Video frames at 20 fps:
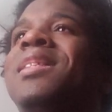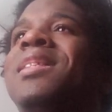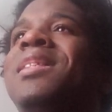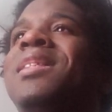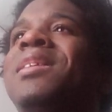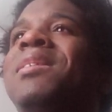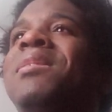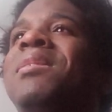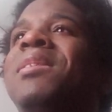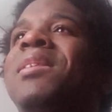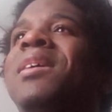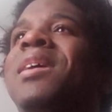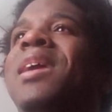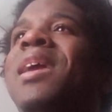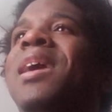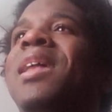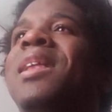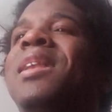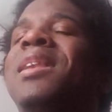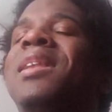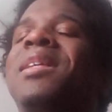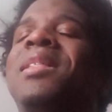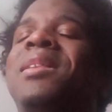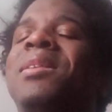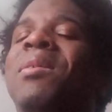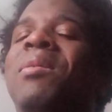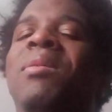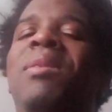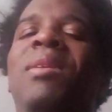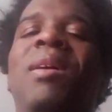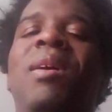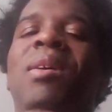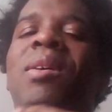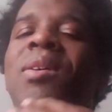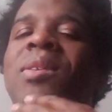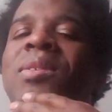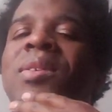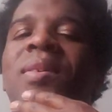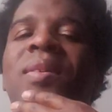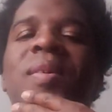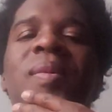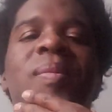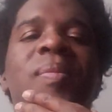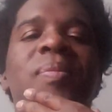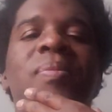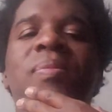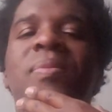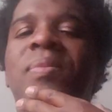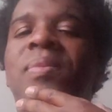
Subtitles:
you look at it, there's no long-term